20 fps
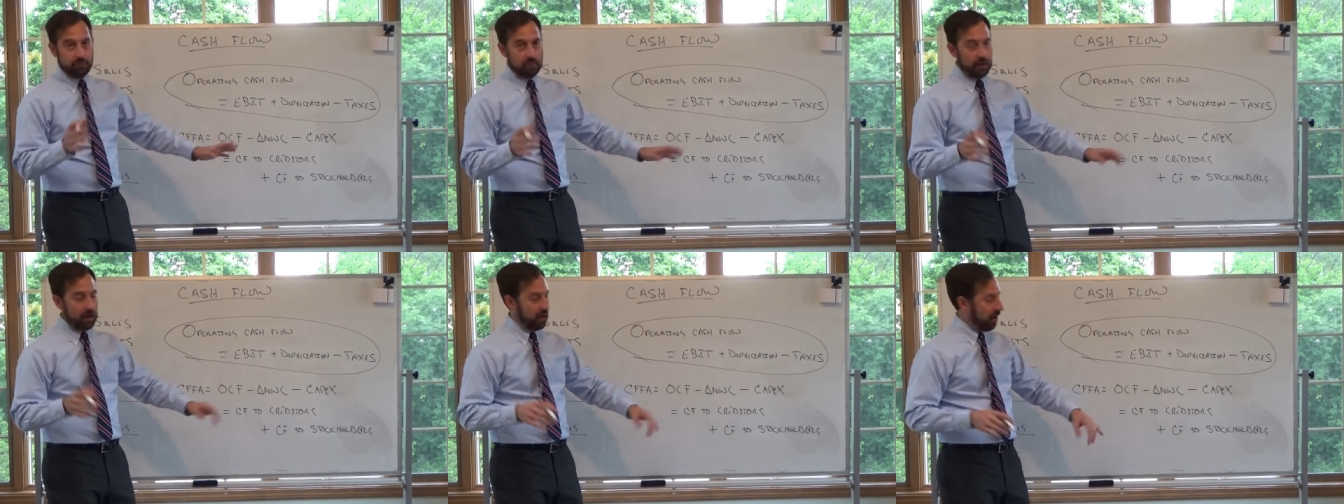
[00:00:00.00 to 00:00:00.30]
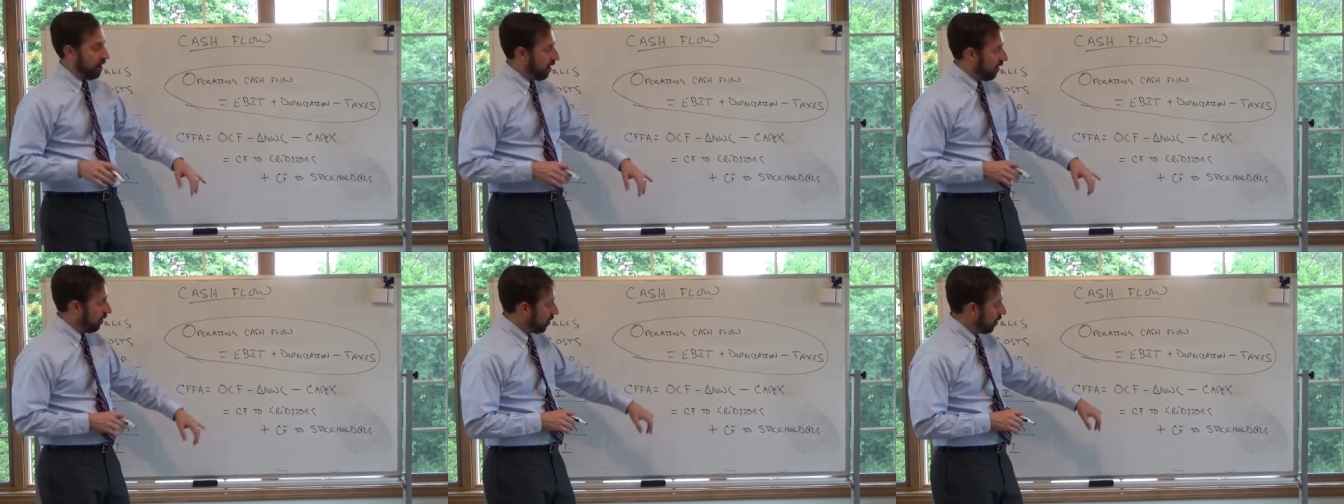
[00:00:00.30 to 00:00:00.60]

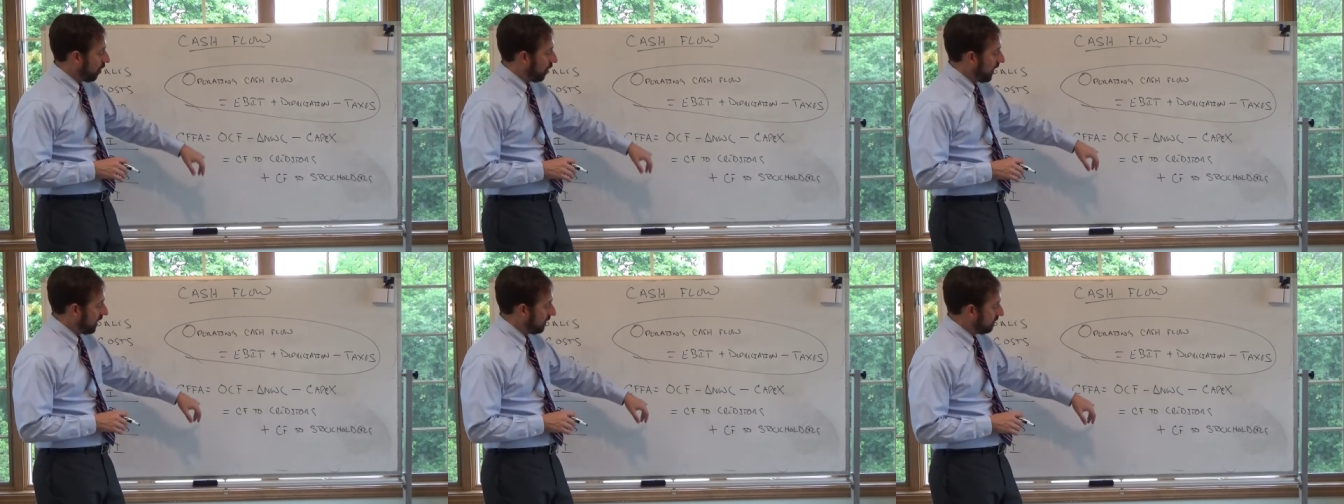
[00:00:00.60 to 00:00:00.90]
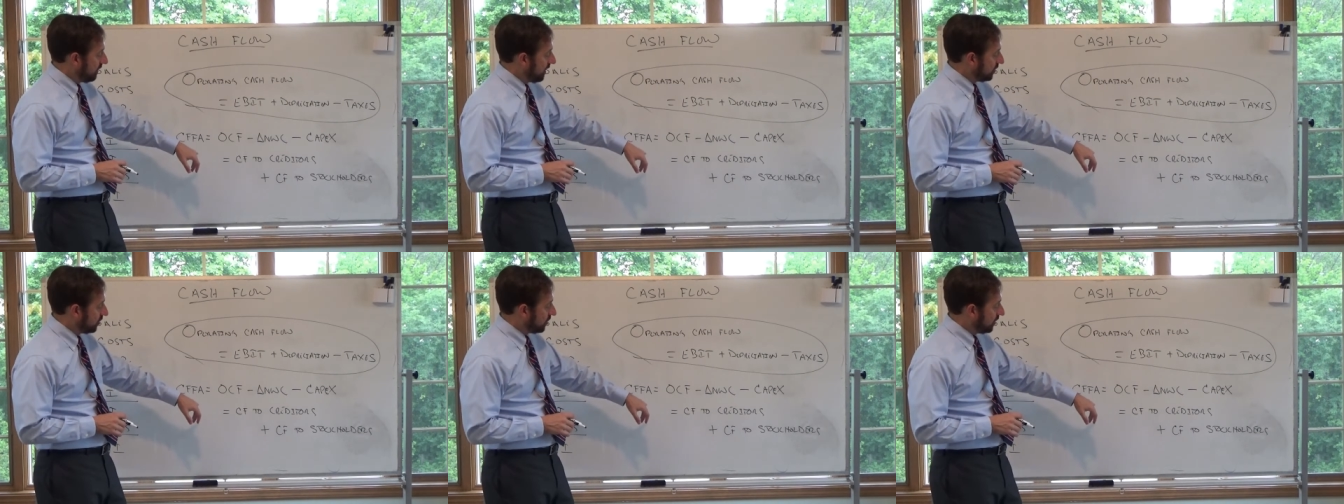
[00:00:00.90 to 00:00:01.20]
I'll go ahead
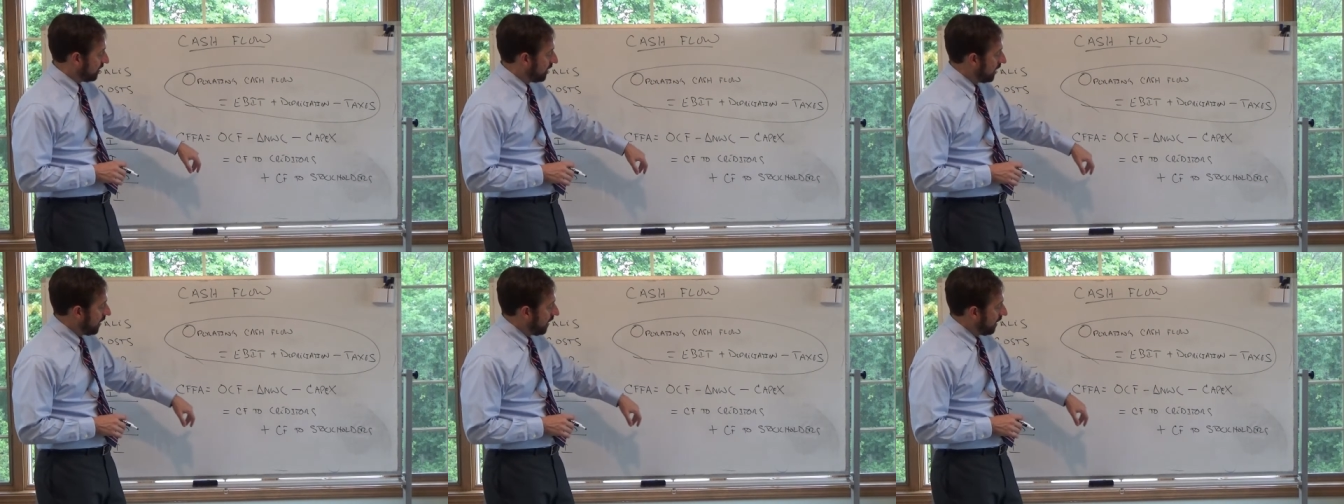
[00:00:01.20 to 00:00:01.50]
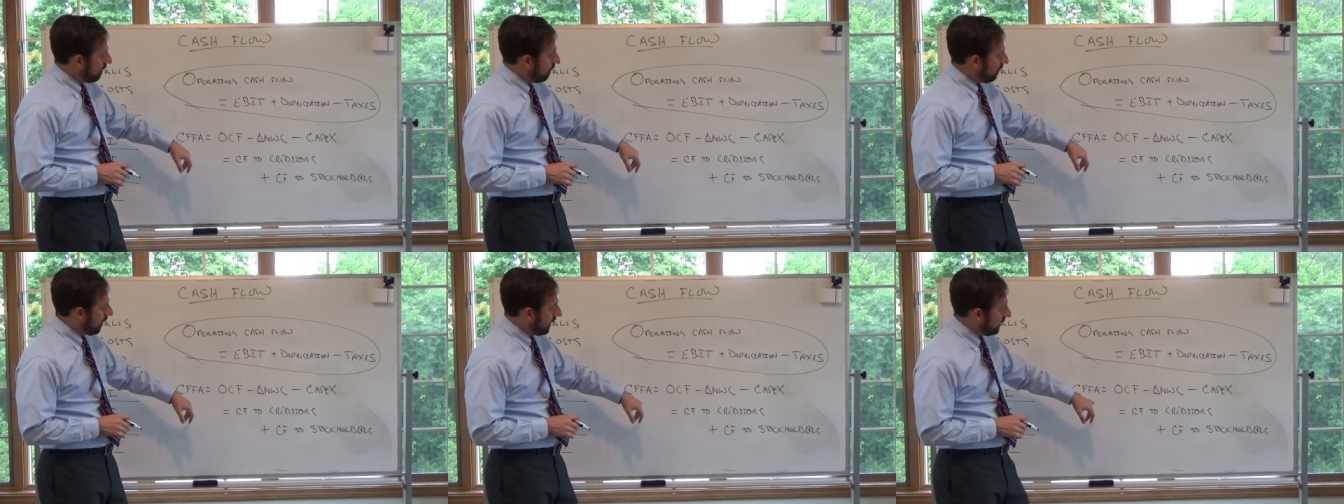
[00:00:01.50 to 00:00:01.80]
and mention,
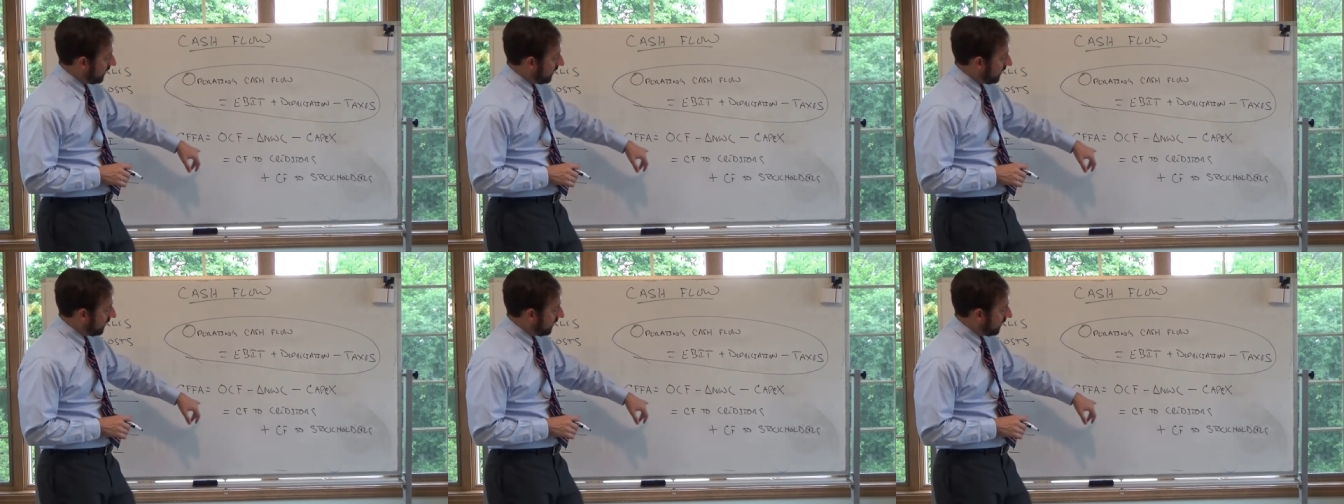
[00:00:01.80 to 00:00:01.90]
by